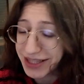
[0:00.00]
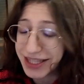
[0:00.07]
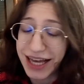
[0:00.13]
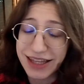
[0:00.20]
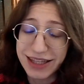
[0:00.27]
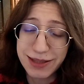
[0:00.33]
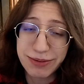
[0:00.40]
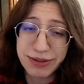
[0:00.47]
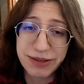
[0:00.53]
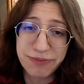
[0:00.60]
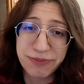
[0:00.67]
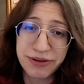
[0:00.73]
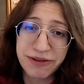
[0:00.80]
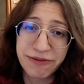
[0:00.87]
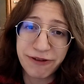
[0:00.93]
But yeah, this was
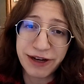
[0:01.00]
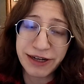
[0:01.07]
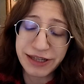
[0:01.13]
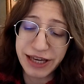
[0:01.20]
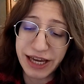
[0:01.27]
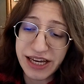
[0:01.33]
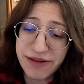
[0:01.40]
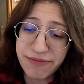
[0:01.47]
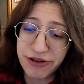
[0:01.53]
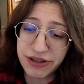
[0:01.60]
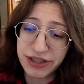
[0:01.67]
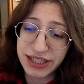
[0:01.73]
a pretty fun game.